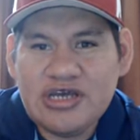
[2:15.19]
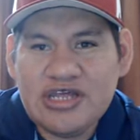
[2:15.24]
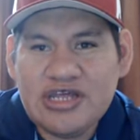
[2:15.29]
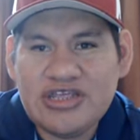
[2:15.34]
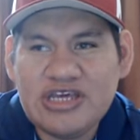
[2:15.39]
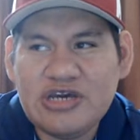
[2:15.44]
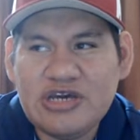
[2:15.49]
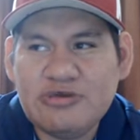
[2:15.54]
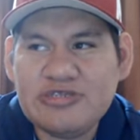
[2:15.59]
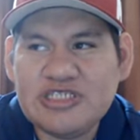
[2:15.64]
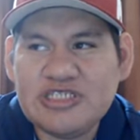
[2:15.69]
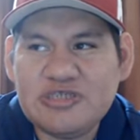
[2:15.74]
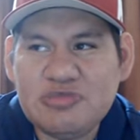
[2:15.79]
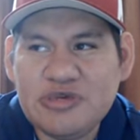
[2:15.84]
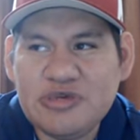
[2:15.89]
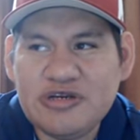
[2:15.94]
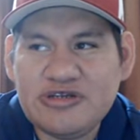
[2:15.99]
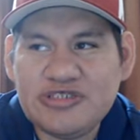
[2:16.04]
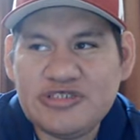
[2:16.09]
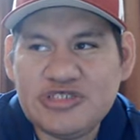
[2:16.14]
I think it was
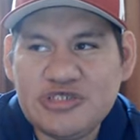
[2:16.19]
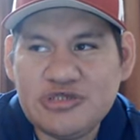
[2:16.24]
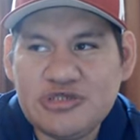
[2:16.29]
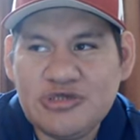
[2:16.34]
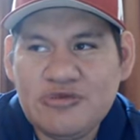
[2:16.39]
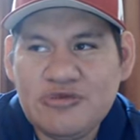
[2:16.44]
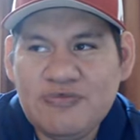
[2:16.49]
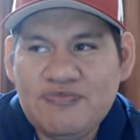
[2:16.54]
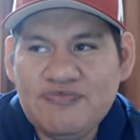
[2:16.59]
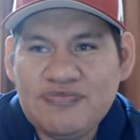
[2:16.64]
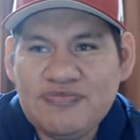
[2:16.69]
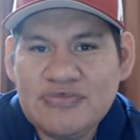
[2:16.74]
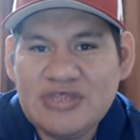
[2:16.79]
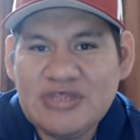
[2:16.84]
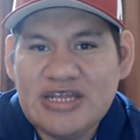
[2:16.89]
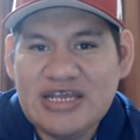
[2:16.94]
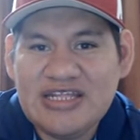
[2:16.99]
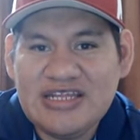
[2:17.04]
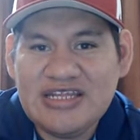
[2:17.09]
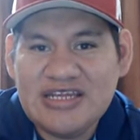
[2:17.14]
spiritual.
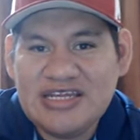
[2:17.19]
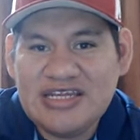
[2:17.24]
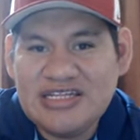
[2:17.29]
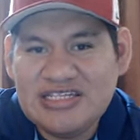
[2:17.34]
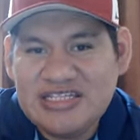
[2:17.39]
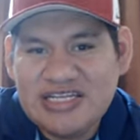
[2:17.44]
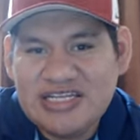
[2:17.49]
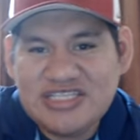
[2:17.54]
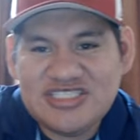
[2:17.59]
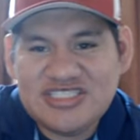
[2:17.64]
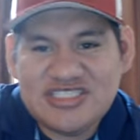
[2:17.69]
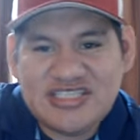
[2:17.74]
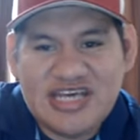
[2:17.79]
And then he niched it